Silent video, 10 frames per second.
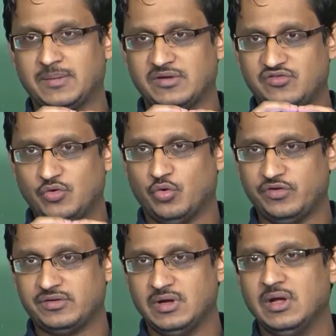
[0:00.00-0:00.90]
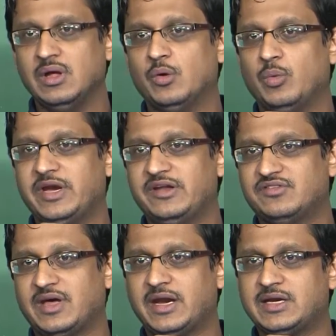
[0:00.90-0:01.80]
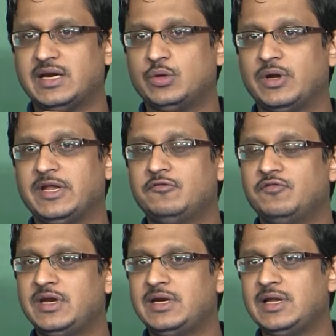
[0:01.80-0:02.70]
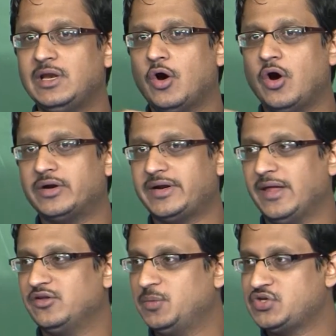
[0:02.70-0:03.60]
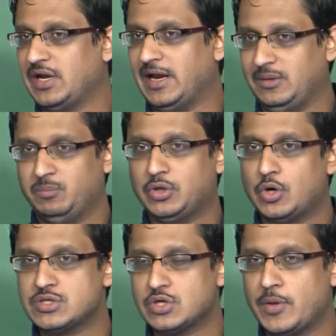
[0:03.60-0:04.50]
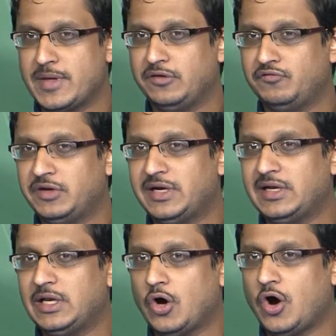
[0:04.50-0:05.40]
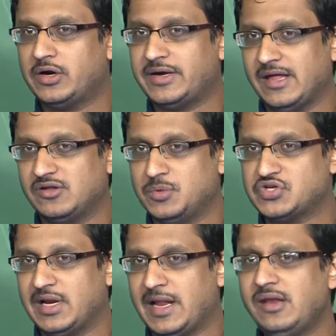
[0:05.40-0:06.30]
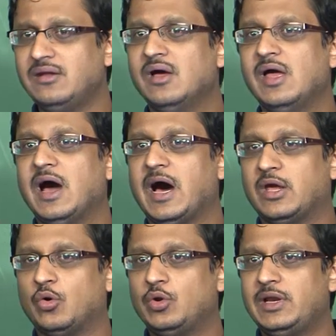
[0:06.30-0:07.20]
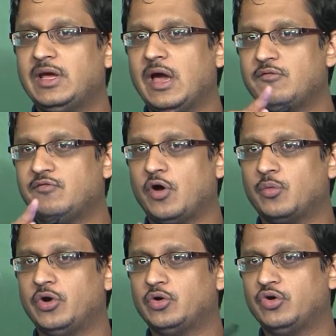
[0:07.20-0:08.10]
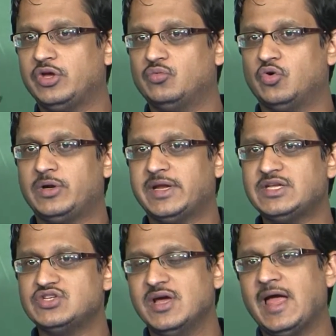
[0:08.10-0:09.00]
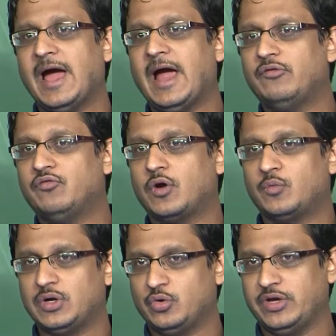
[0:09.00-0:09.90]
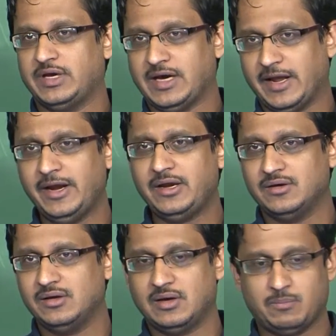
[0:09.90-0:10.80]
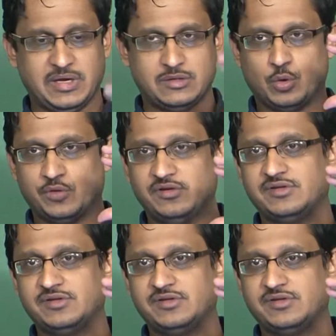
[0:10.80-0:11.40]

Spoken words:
the source when it is connected to an infinitely long transmission line, because on an infinitely long transmission line I only have forward going voltage and forward going current. My source is